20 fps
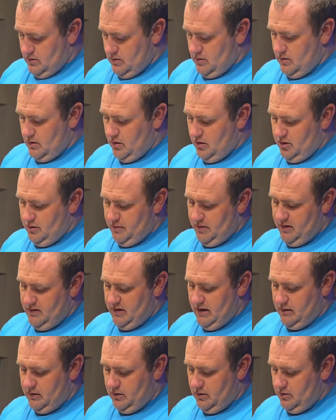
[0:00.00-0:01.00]
It all depends
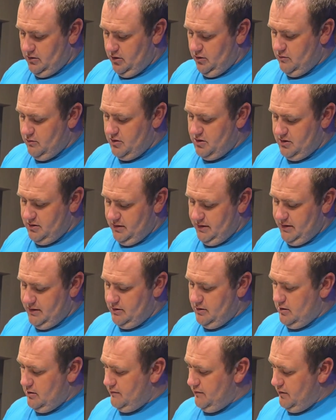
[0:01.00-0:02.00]
how long you want your leader
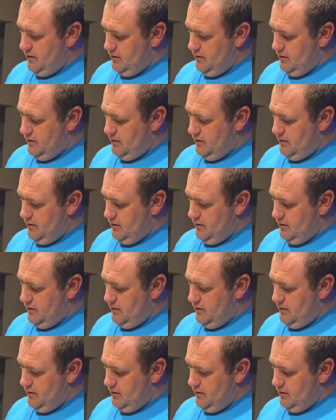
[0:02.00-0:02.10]
off your